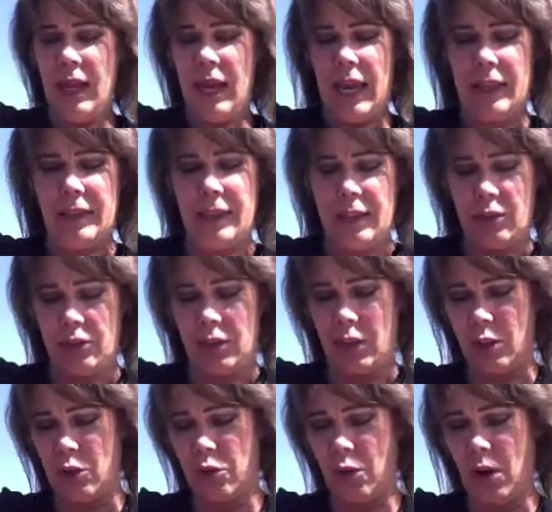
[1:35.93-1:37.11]
And then there's a
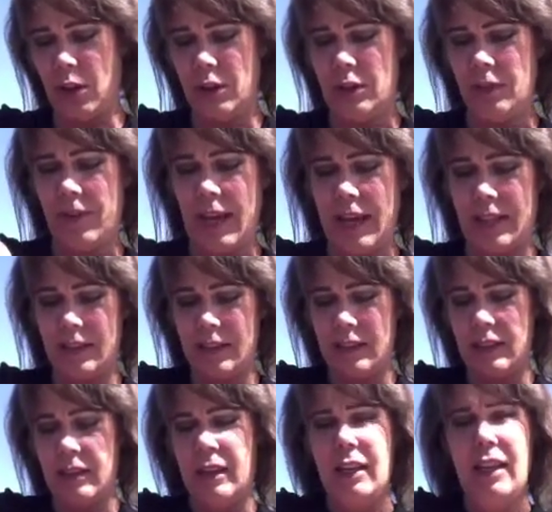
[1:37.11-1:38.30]
controller device
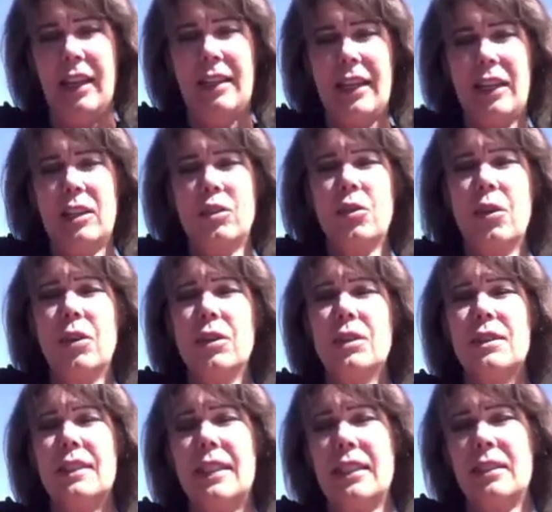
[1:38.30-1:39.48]
that
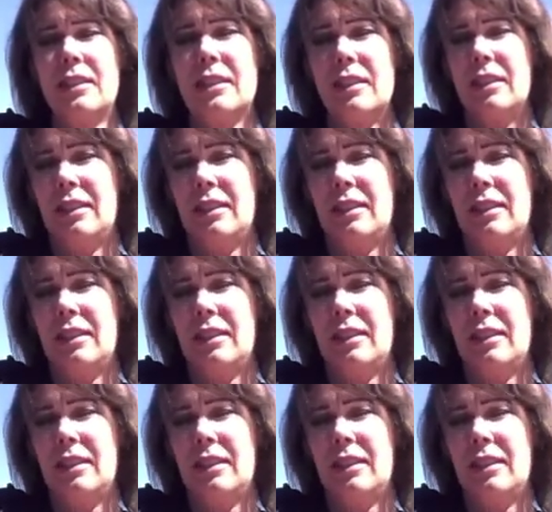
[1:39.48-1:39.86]
controls these.